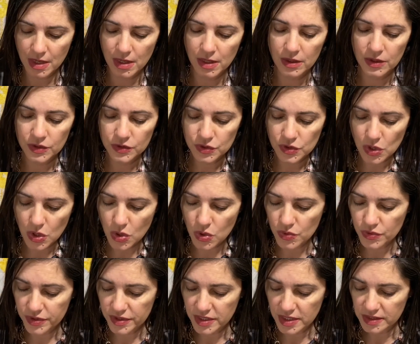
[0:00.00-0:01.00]
So
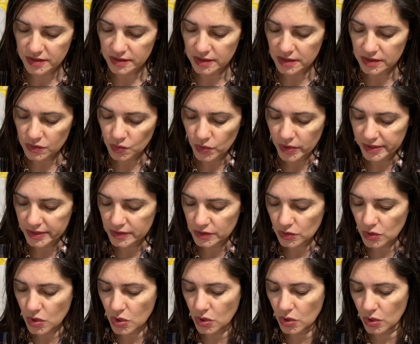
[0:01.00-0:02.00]
this is what is
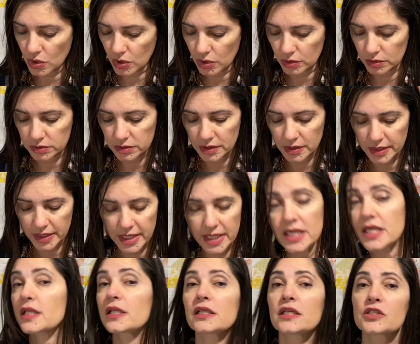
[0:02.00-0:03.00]
called
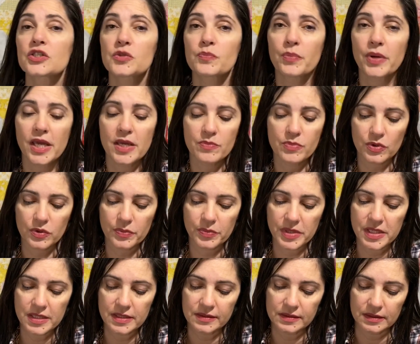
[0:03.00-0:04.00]
English paper
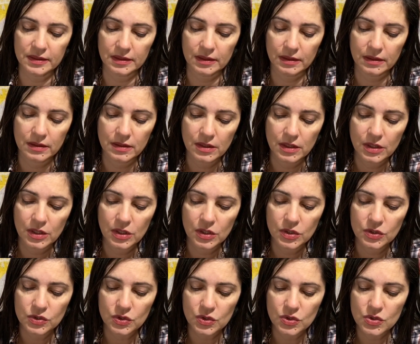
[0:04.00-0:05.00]
piecing.
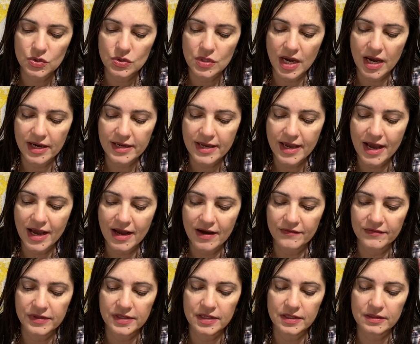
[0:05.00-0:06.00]
So I have
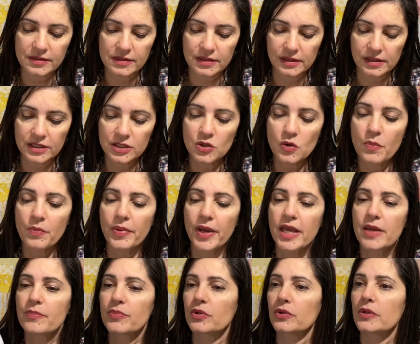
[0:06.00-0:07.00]
these little
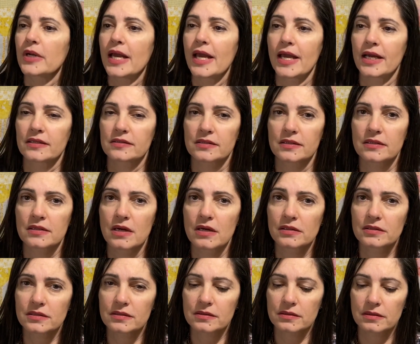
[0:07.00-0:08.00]
paper
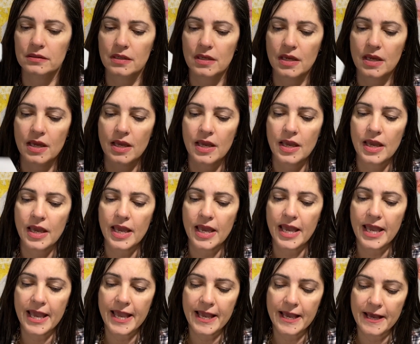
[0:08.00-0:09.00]
hexagons,
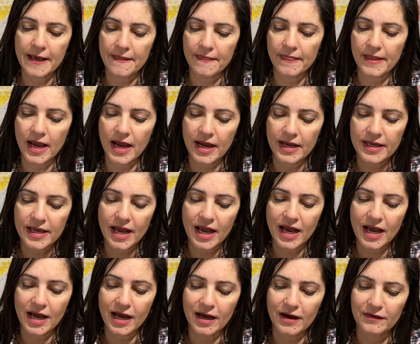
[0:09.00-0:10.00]
and I
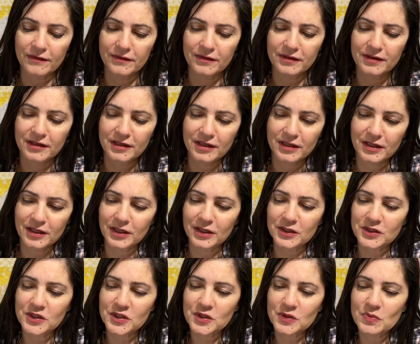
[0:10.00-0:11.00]
have a
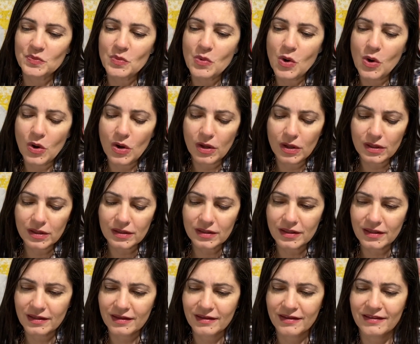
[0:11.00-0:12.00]
small
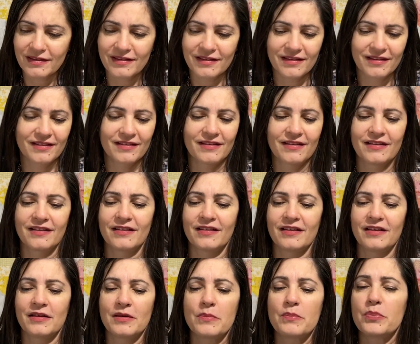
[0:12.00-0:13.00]

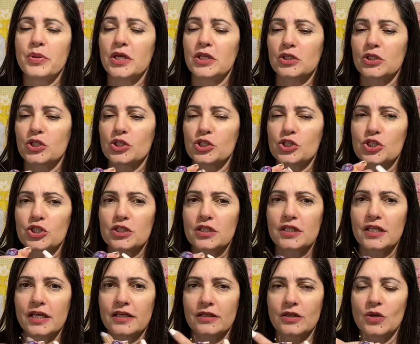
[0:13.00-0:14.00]
pin cushion
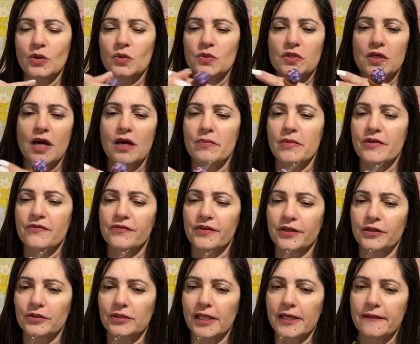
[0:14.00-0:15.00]
that goes on my
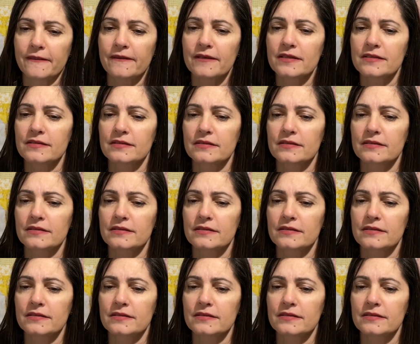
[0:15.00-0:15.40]
finger like this,